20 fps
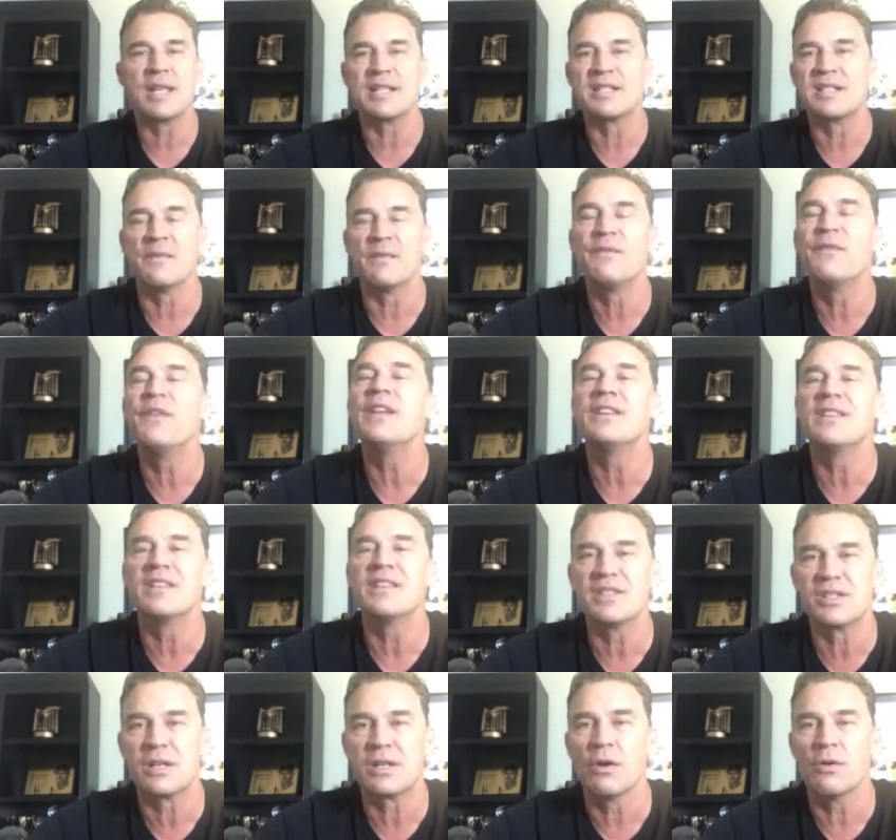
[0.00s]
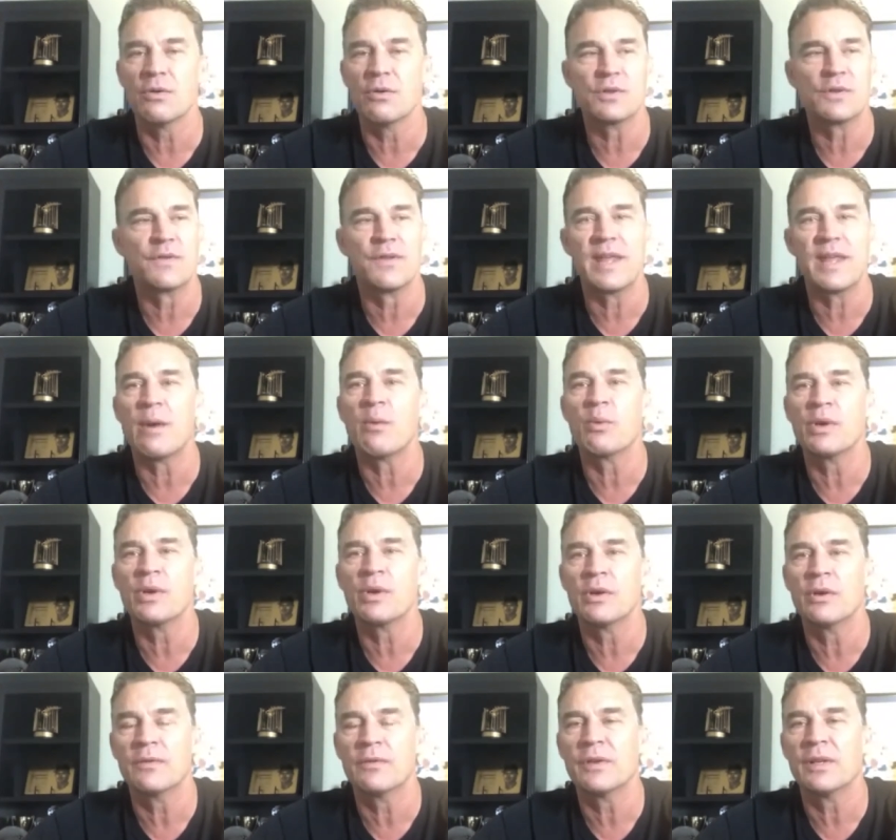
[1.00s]
That's a fitness coach for that
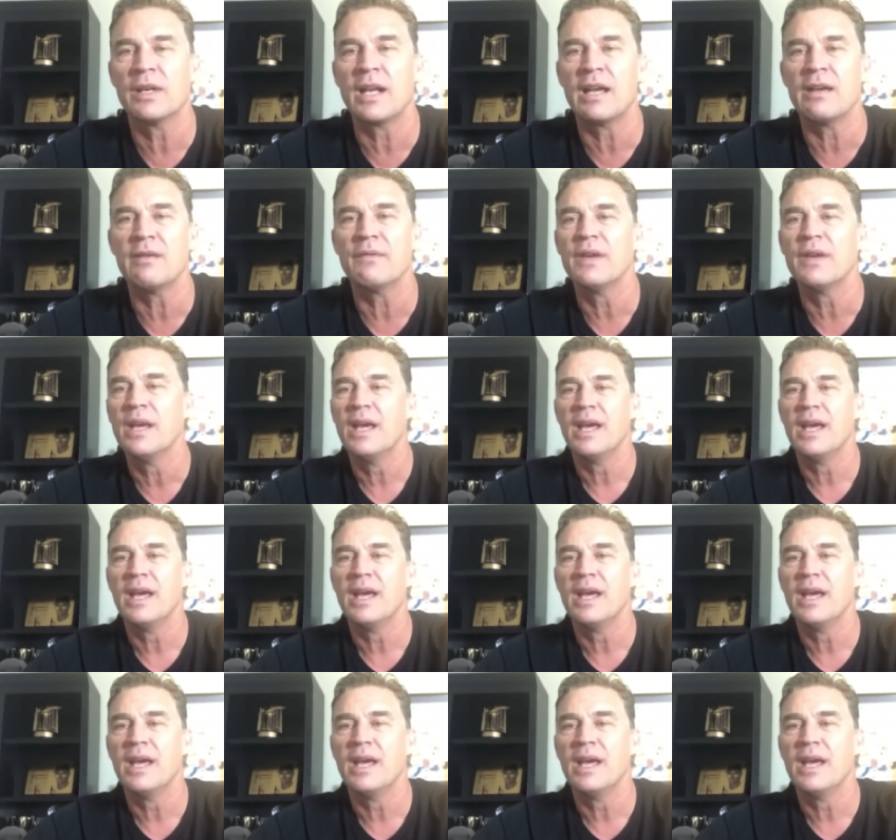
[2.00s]
wheel of your life.